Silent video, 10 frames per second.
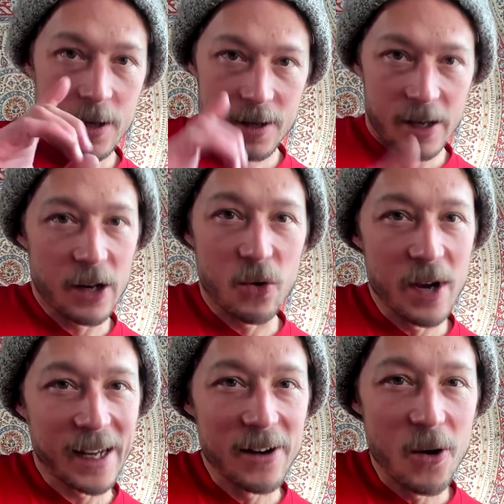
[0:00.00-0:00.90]
In
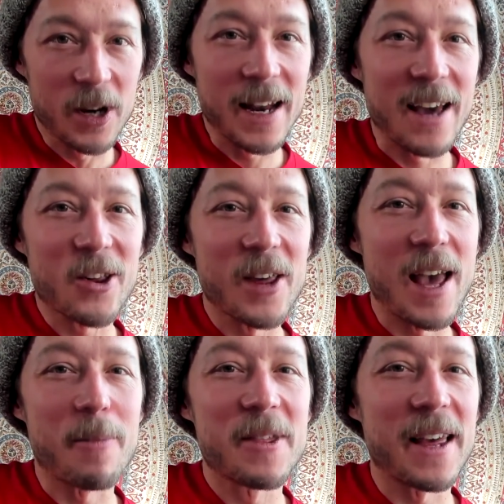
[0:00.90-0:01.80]
quick note, it actually
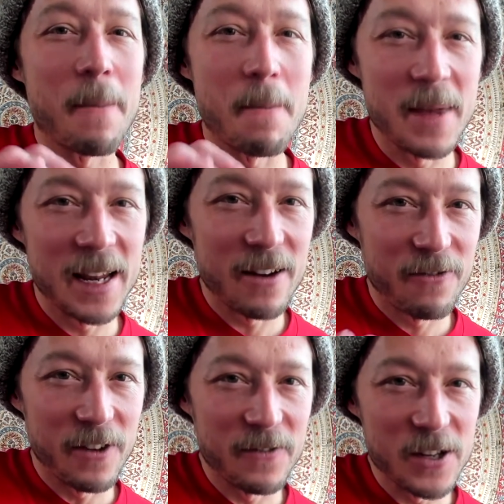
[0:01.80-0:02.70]
happens at
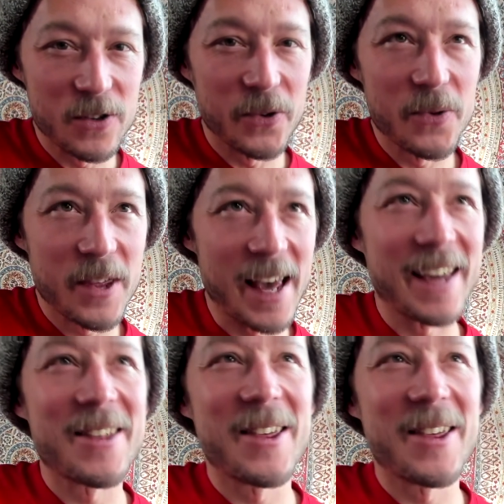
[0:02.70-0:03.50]
1:52